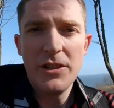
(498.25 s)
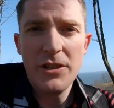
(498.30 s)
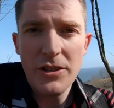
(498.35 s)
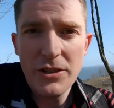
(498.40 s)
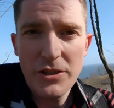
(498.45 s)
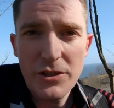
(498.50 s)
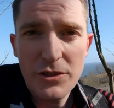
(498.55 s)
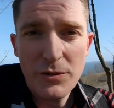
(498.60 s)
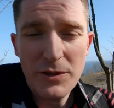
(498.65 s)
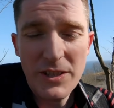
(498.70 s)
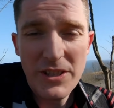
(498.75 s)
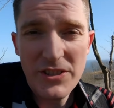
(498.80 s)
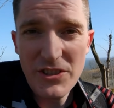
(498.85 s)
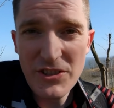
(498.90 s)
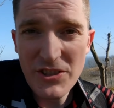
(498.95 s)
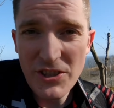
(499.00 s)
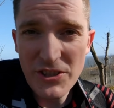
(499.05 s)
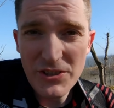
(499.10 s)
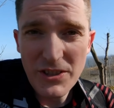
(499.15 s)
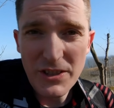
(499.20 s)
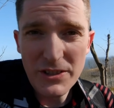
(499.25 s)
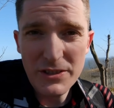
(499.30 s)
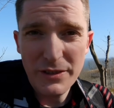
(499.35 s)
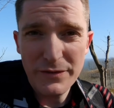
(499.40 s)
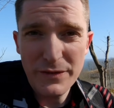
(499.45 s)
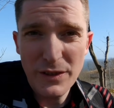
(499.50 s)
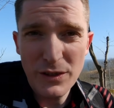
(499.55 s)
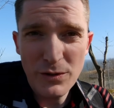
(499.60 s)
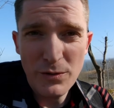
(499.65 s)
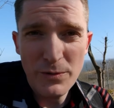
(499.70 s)
So this is the start of
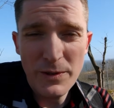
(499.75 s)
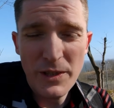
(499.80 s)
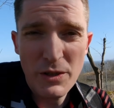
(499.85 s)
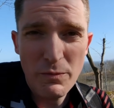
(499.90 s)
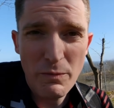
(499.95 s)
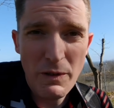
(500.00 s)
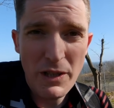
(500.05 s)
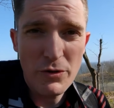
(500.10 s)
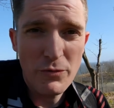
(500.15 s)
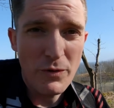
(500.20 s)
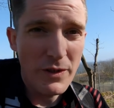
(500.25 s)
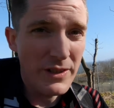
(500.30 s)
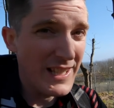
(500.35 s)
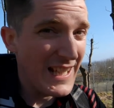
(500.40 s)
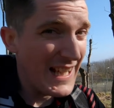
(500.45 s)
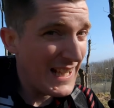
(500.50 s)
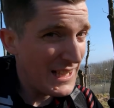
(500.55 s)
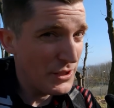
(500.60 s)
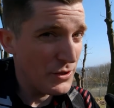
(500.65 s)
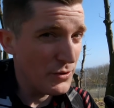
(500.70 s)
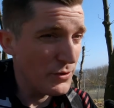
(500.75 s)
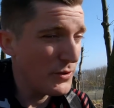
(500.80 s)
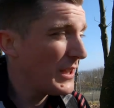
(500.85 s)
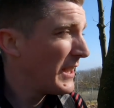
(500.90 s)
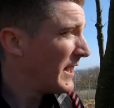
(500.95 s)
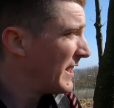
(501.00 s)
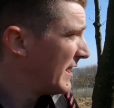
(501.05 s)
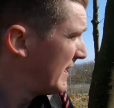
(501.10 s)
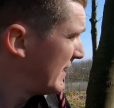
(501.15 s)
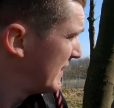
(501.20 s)
the Lonies Wedge run that I do.
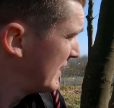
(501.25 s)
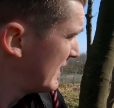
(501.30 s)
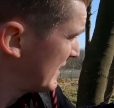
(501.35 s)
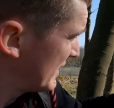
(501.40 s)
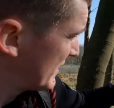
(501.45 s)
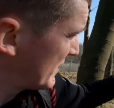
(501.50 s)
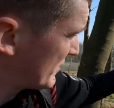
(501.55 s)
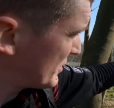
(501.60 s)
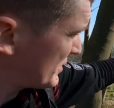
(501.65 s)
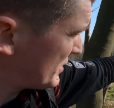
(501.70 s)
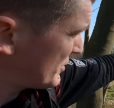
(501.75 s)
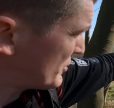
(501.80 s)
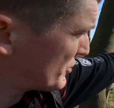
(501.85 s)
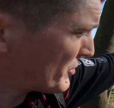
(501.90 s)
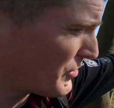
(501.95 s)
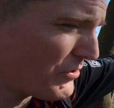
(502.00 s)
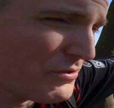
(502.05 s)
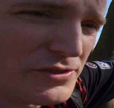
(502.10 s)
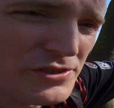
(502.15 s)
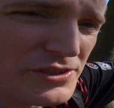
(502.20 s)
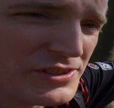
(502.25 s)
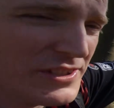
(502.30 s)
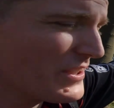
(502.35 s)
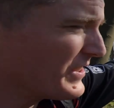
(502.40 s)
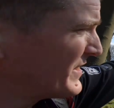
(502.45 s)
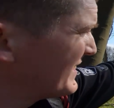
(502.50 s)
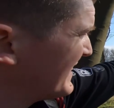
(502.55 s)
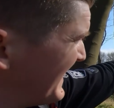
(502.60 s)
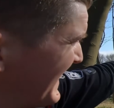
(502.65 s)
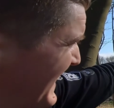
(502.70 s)
And you see just across there,
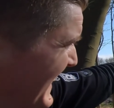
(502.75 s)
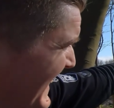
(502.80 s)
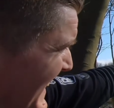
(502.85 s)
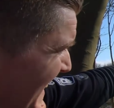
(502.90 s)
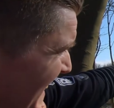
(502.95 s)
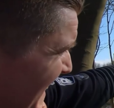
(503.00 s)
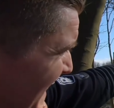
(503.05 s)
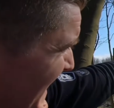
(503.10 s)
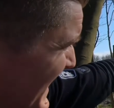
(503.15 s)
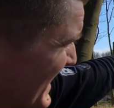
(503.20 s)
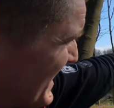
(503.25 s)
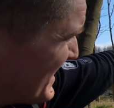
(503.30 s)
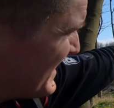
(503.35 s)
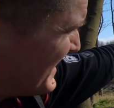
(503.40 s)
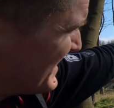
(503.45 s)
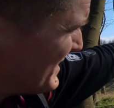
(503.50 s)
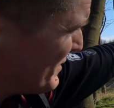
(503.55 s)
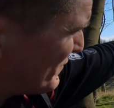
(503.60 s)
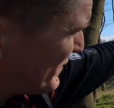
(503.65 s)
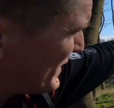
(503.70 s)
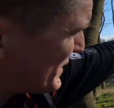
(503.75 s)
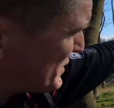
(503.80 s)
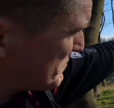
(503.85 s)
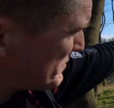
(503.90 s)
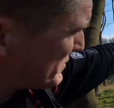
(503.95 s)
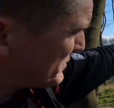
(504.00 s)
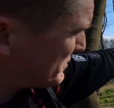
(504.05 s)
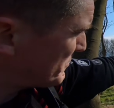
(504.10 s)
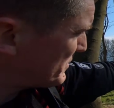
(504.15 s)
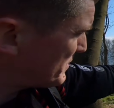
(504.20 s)
that's the defence
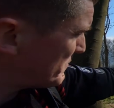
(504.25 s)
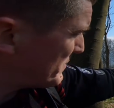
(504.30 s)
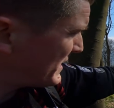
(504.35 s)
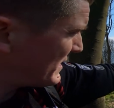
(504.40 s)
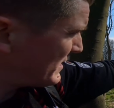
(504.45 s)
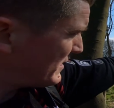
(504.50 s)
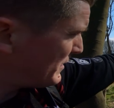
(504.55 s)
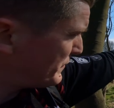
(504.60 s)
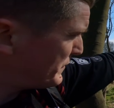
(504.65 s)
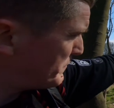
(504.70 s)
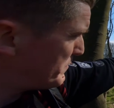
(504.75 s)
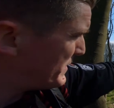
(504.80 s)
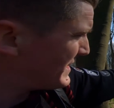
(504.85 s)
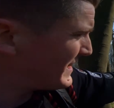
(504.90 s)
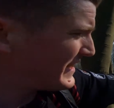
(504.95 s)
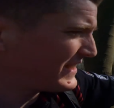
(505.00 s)
building with the big cliff bit.